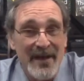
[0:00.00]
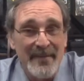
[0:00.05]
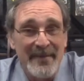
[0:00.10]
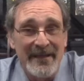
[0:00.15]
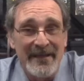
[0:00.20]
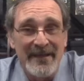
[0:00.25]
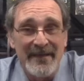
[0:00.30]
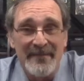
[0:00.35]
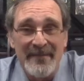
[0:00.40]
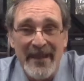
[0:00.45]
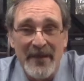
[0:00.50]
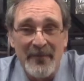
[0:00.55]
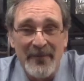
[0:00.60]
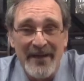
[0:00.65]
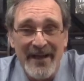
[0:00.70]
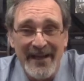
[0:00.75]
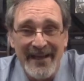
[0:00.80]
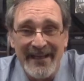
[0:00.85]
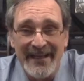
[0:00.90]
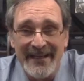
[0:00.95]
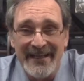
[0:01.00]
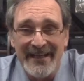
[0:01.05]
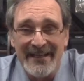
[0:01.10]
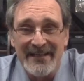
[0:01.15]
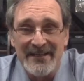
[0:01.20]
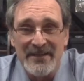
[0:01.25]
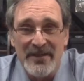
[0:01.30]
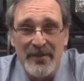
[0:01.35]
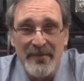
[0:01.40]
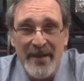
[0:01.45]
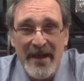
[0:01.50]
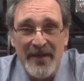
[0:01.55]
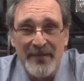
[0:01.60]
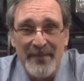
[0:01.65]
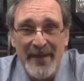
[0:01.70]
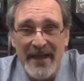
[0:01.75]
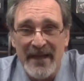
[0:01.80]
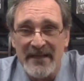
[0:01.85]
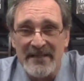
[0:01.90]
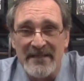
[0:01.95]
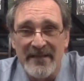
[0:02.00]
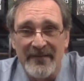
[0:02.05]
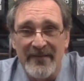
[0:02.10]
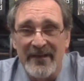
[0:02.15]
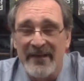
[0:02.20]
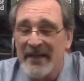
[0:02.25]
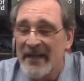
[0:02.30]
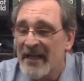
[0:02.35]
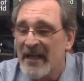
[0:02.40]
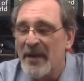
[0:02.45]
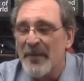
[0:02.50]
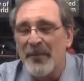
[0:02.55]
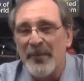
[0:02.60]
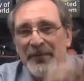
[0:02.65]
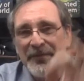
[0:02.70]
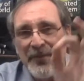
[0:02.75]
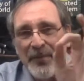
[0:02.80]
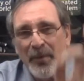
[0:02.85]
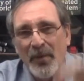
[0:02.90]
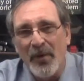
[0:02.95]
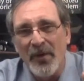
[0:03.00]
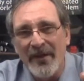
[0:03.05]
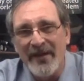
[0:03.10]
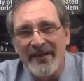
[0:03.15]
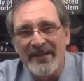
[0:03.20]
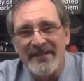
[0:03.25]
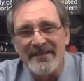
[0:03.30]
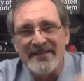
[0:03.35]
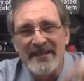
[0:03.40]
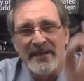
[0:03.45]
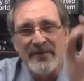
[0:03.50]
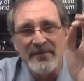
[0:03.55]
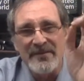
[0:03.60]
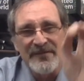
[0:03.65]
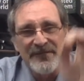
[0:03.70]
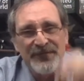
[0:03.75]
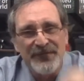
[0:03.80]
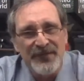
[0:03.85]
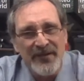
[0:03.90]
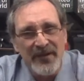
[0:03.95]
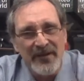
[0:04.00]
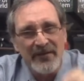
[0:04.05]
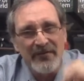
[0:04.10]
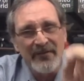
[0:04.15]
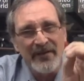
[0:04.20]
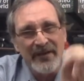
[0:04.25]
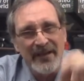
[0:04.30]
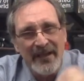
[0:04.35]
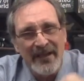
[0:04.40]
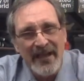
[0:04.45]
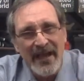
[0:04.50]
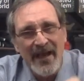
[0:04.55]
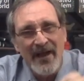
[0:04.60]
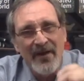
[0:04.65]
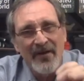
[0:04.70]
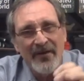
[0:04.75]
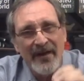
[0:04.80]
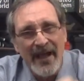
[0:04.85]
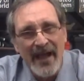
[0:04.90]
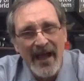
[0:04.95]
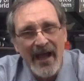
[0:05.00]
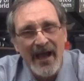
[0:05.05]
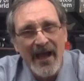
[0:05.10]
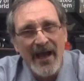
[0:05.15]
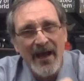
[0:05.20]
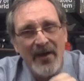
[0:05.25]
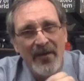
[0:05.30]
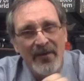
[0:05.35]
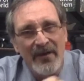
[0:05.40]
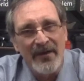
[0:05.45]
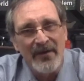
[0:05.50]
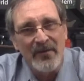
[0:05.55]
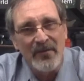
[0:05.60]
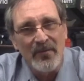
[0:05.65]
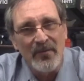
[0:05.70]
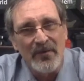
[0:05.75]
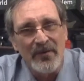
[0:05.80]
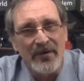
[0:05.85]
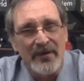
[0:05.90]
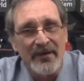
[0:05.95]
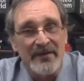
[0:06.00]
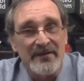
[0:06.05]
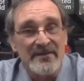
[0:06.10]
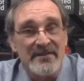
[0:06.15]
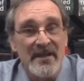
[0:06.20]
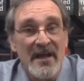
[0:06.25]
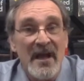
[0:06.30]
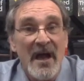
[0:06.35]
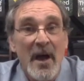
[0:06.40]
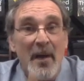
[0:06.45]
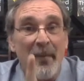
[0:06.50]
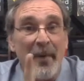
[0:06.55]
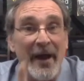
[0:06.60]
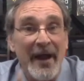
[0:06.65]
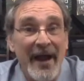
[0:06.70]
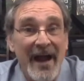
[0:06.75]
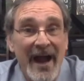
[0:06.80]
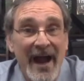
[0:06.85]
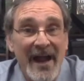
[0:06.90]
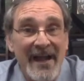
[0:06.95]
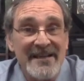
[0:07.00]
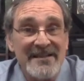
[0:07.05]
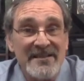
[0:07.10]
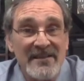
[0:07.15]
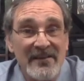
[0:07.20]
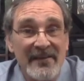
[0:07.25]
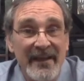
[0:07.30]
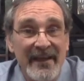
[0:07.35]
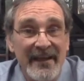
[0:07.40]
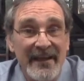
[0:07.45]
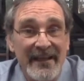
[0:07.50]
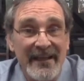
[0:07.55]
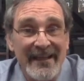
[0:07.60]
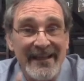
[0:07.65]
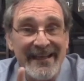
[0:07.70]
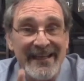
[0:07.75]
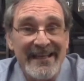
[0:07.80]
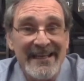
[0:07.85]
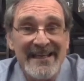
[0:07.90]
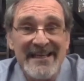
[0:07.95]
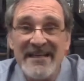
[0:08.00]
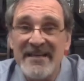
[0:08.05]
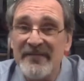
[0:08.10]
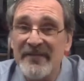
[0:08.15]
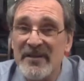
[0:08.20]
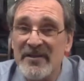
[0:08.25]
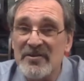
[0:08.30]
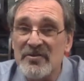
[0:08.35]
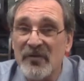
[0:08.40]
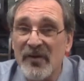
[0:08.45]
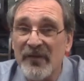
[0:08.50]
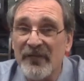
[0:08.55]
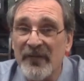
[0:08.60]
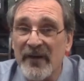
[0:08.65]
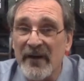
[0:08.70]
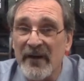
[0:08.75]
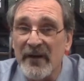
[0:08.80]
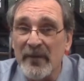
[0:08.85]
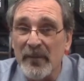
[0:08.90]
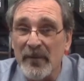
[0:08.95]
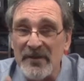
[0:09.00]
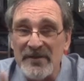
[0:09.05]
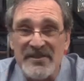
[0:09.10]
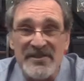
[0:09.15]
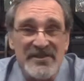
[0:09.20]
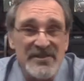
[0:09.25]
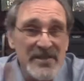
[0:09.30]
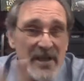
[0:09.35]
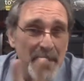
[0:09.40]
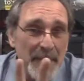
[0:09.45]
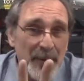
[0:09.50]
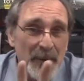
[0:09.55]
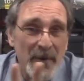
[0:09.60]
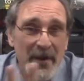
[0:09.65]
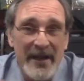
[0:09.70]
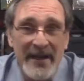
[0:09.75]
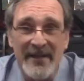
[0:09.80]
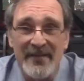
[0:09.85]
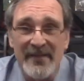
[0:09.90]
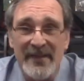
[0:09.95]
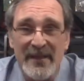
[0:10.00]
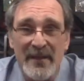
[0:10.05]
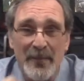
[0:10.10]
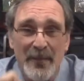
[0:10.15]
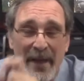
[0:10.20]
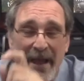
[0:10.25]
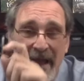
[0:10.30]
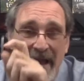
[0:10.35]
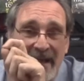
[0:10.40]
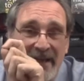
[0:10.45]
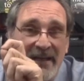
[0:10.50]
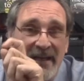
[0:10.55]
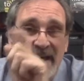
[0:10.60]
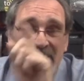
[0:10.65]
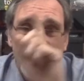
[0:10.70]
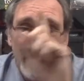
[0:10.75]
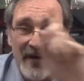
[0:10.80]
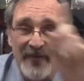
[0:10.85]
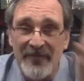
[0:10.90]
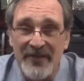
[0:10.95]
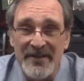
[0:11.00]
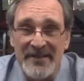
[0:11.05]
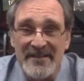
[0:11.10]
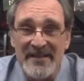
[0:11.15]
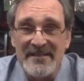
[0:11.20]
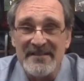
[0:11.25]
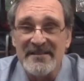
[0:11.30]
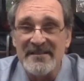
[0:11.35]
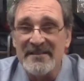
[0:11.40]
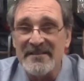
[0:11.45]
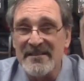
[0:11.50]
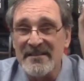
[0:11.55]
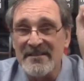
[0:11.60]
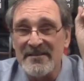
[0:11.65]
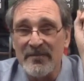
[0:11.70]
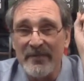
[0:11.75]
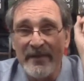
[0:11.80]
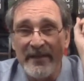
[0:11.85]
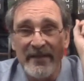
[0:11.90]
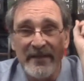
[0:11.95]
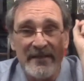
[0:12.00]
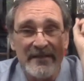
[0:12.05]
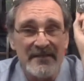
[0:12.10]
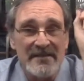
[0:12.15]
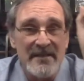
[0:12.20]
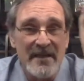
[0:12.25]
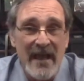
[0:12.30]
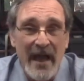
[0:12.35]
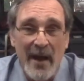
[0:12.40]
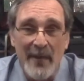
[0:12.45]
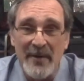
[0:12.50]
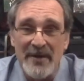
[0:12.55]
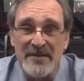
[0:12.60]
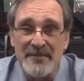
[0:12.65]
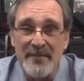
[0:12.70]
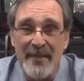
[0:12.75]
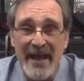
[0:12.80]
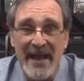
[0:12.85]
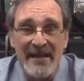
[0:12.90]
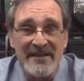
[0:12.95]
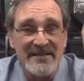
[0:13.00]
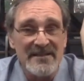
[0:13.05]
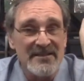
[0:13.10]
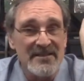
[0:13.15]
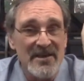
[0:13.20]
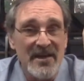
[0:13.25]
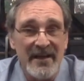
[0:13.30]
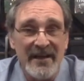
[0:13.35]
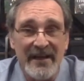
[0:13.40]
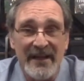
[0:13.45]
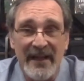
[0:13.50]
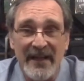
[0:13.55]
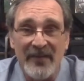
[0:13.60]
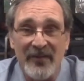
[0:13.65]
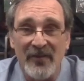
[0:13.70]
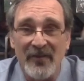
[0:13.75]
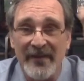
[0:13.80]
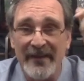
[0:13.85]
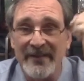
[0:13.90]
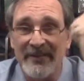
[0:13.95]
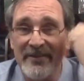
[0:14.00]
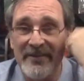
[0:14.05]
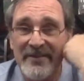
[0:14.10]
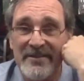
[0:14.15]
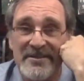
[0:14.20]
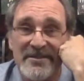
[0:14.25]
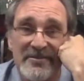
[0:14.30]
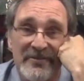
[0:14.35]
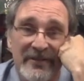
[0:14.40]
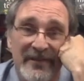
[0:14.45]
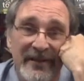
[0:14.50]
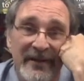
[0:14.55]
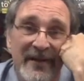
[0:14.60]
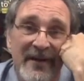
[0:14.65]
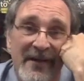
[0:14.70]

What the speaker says: it, and we're not going to get into the mathematics of it, but the point is he was figuring out how it works by isolating individual variables, separating the impact of the distance it swings, how much mass is on it, and the length of the string.